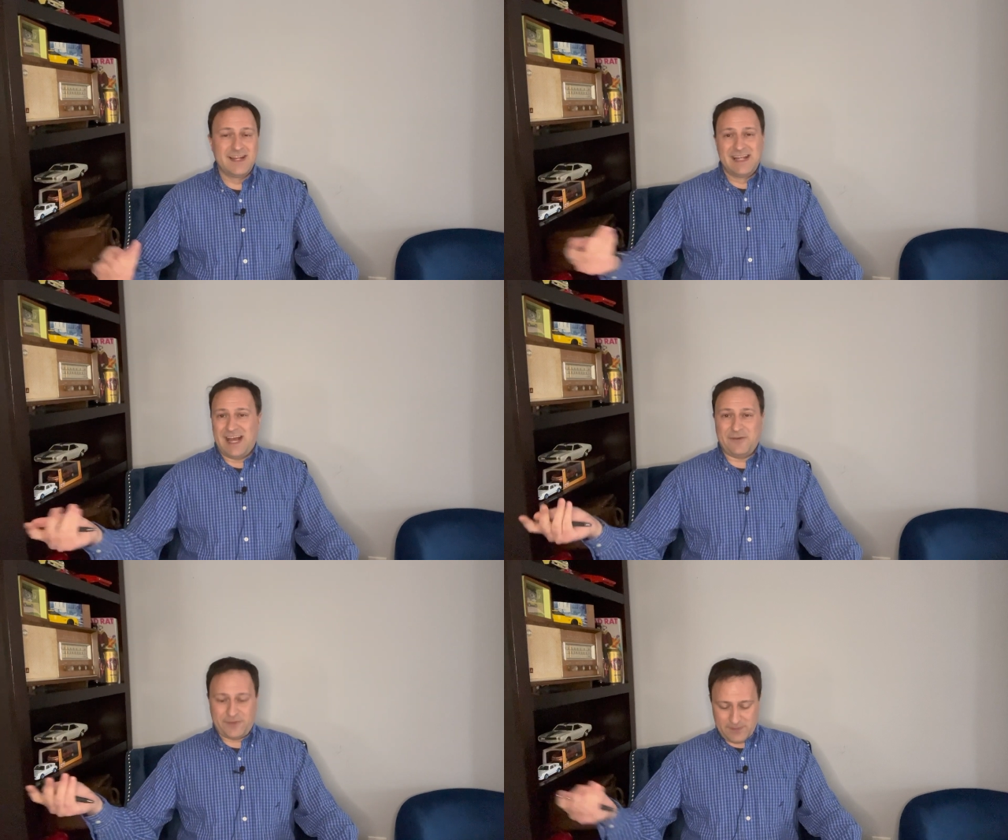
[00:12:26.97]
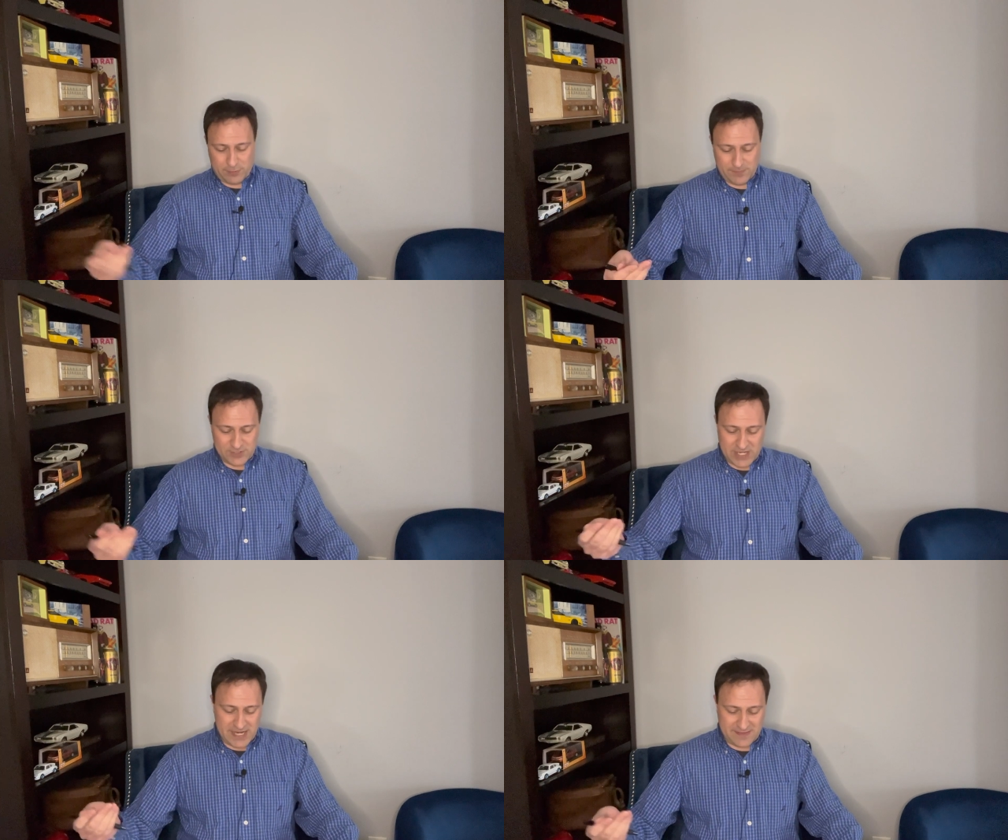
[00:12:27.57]
I don't think pretty
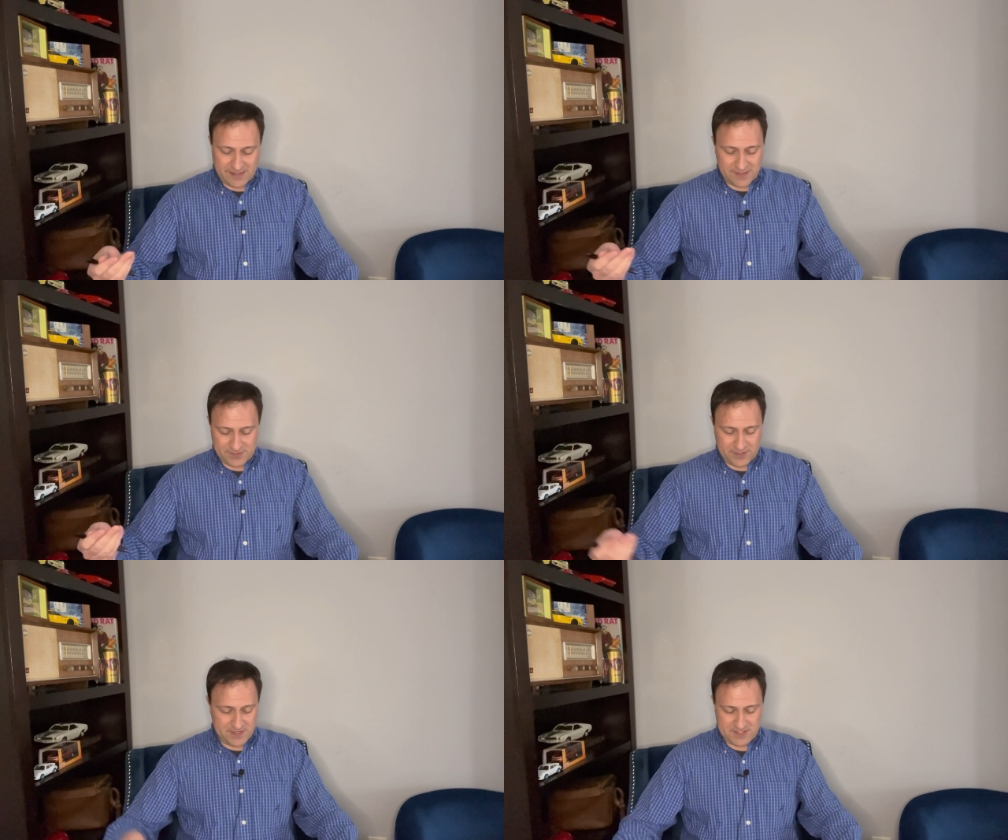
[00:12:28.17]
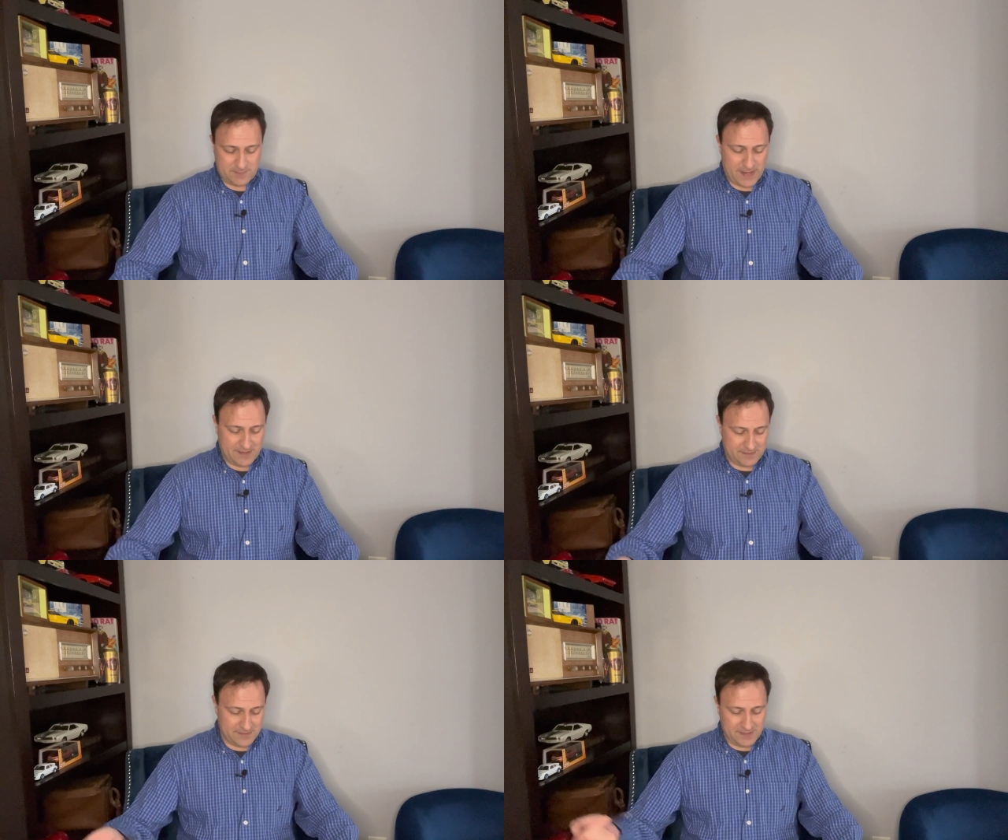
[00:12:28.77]
much anything else you're going to
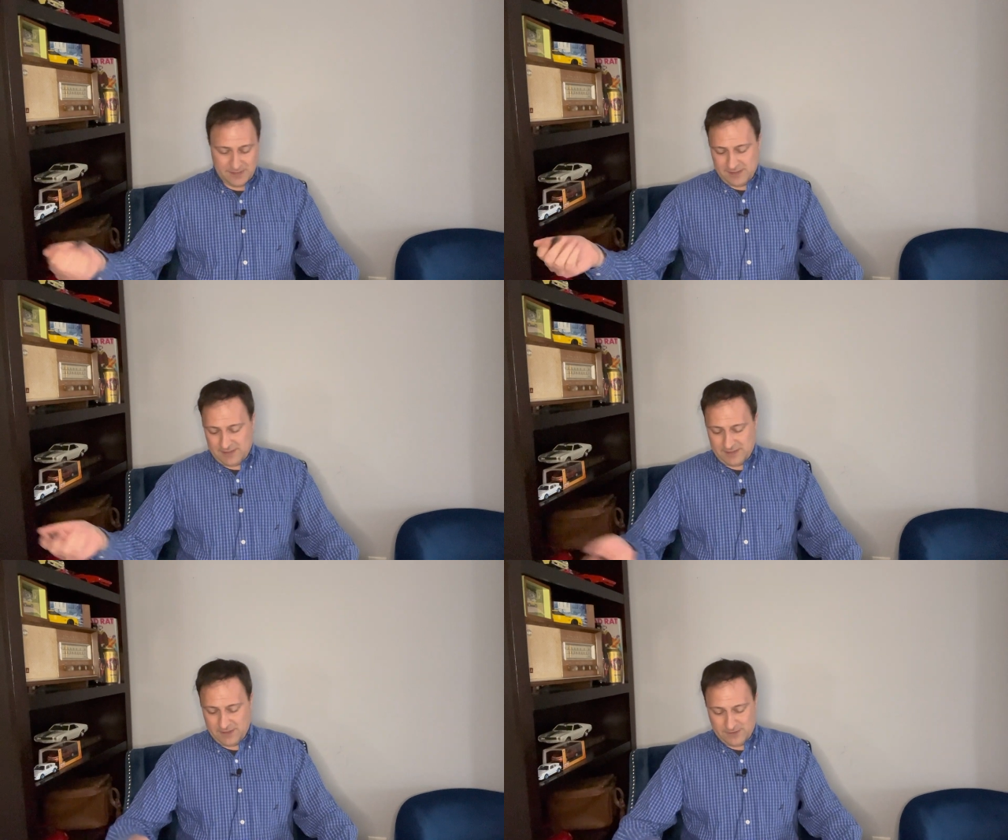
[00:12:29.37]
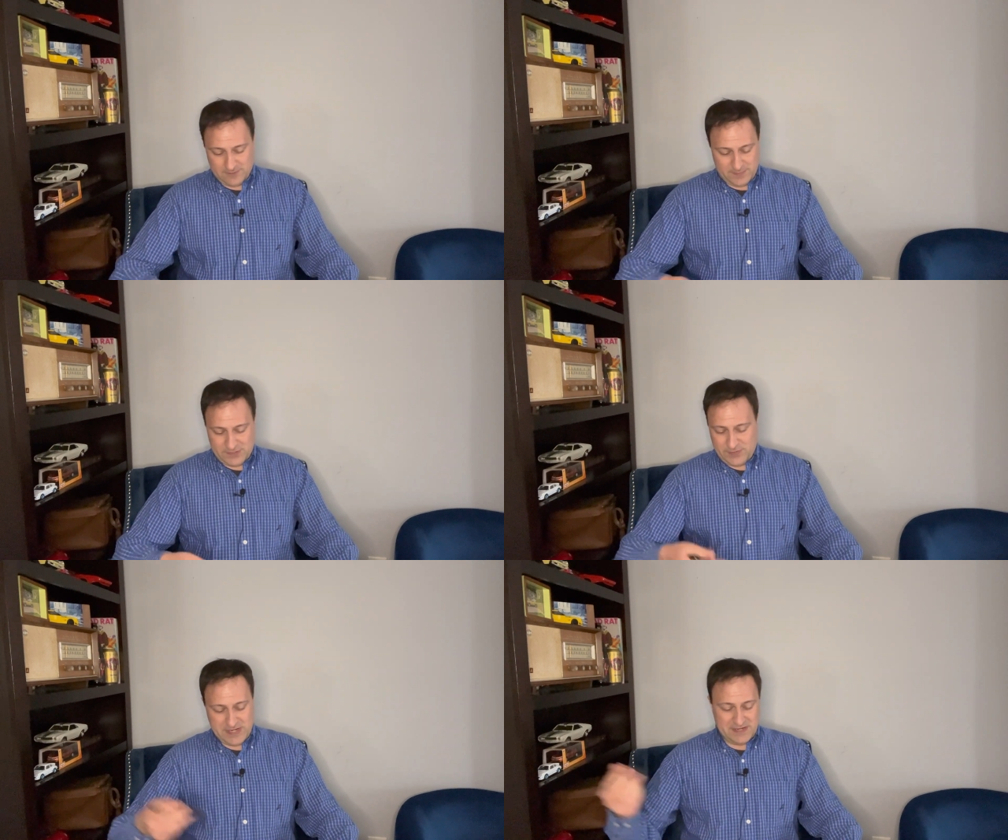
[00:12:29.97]
spend,
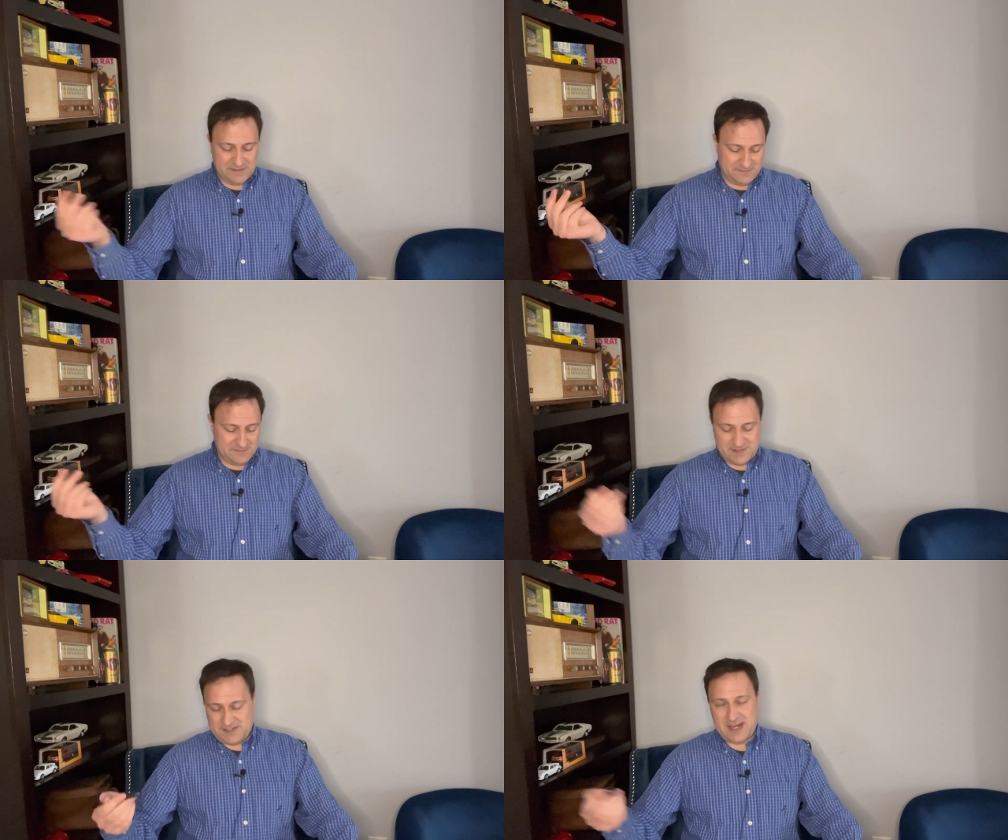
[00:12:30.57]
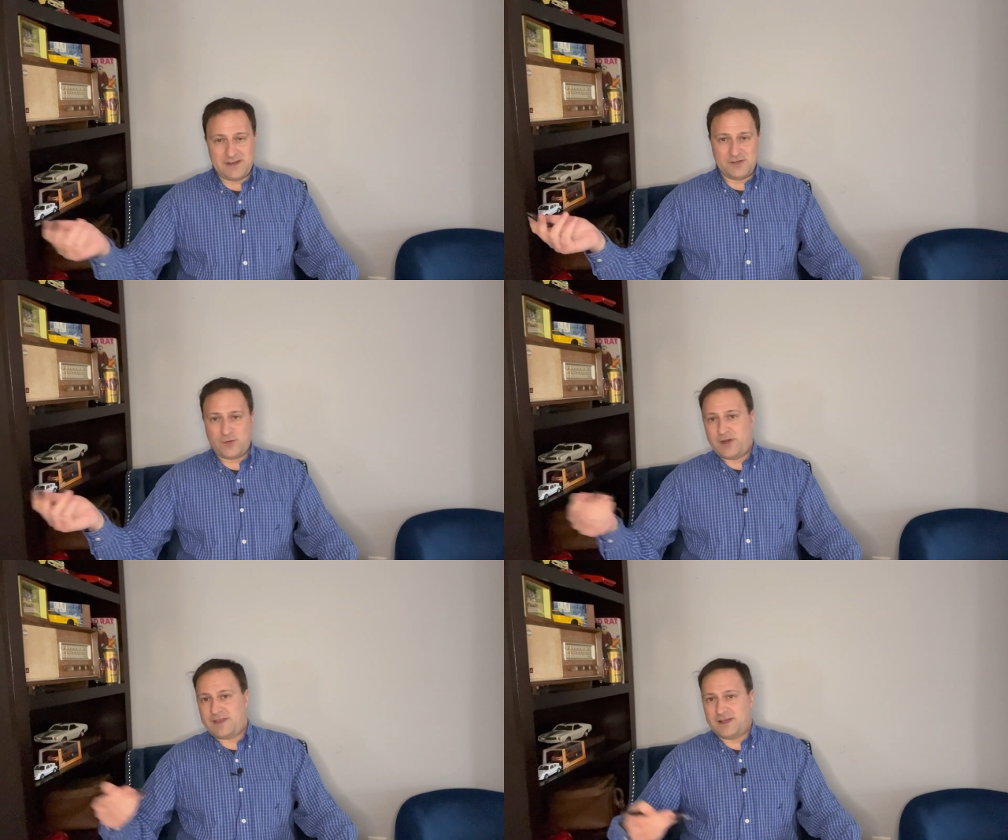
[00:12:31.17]
between $10,000 and
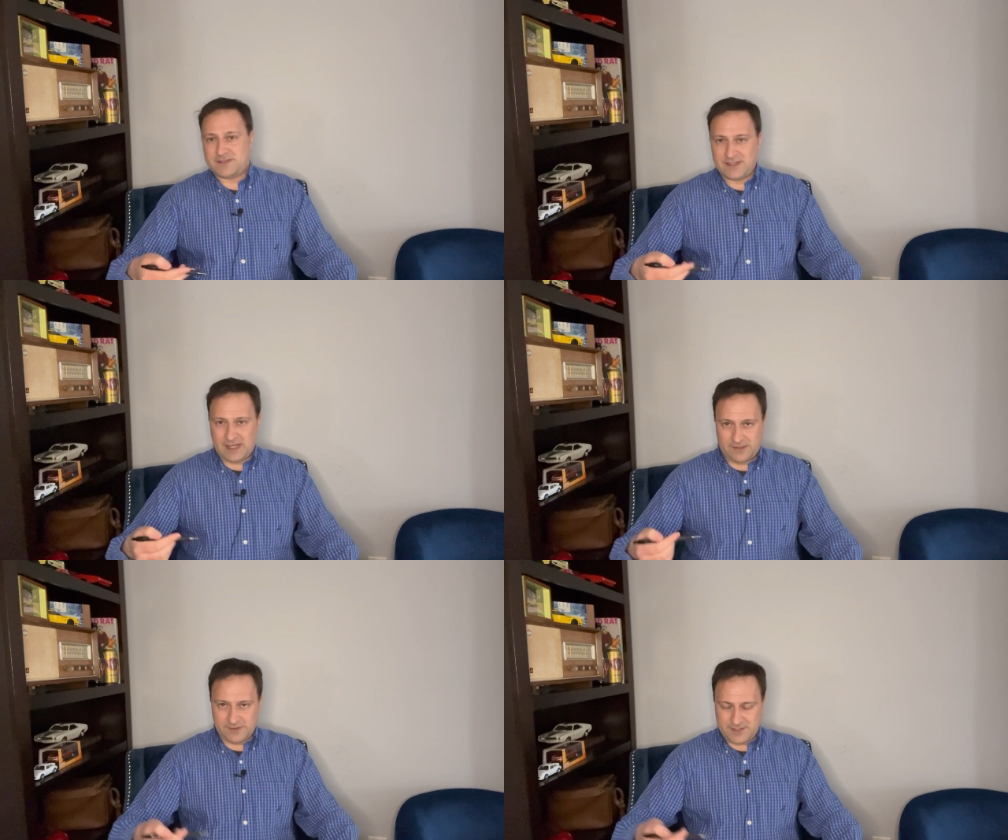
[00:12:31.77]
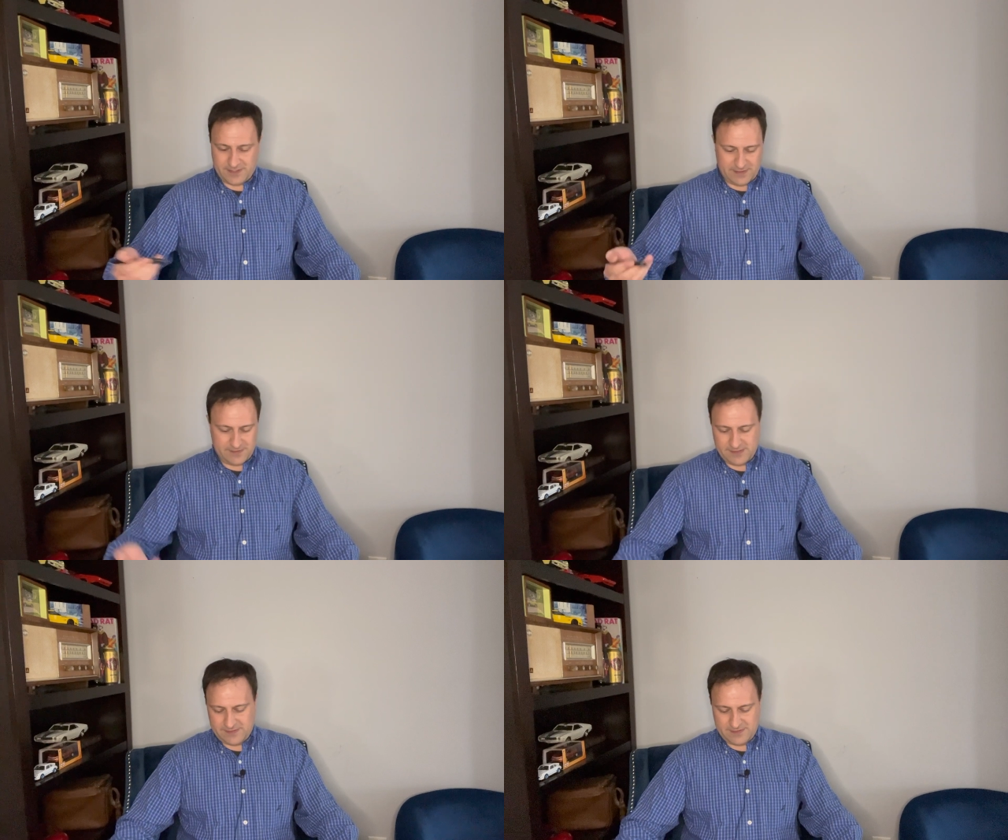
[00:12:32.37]
$20,000.